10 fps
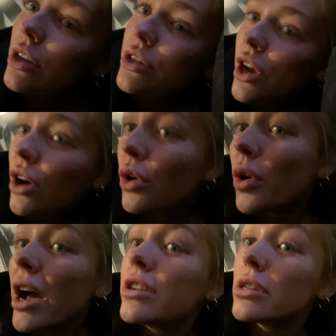So So
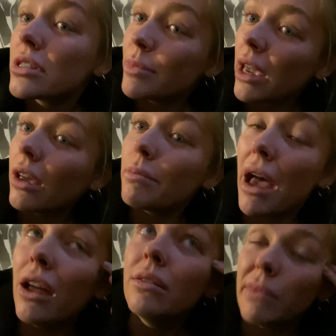I just
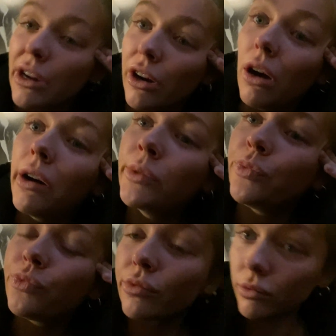met my girl,
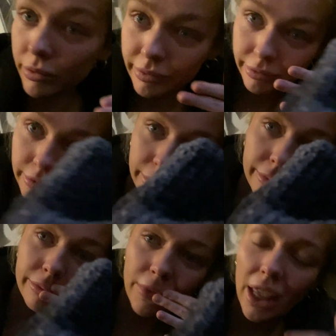
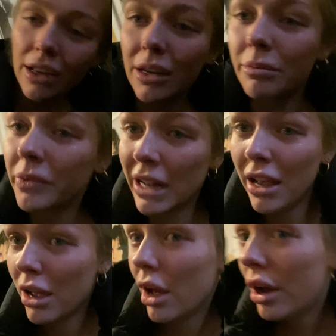and I'm
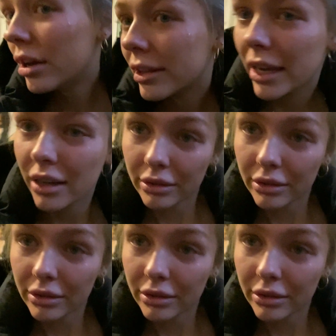like